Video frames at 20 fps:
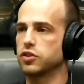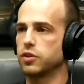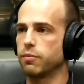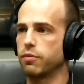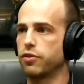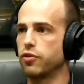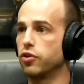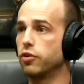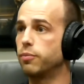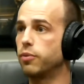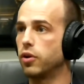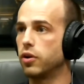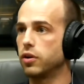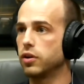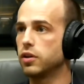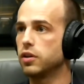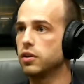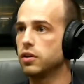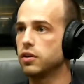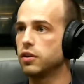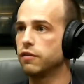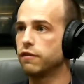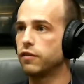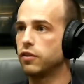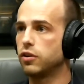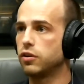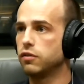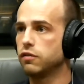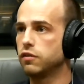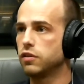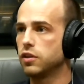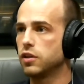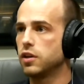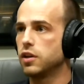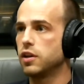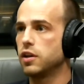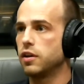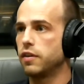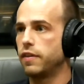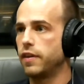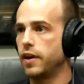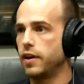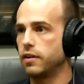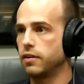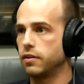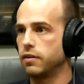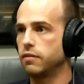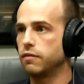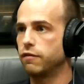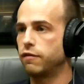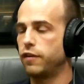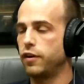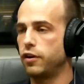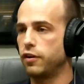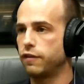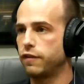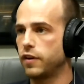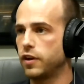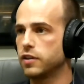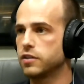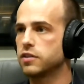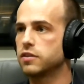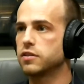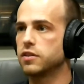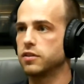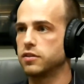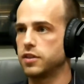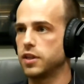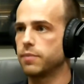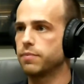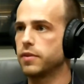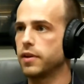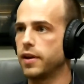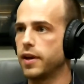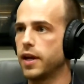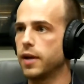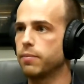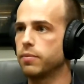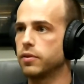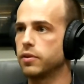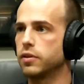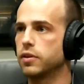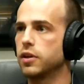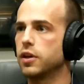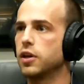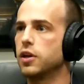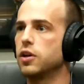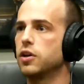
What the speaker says: third party involved that verifies it and says, yep, that happened,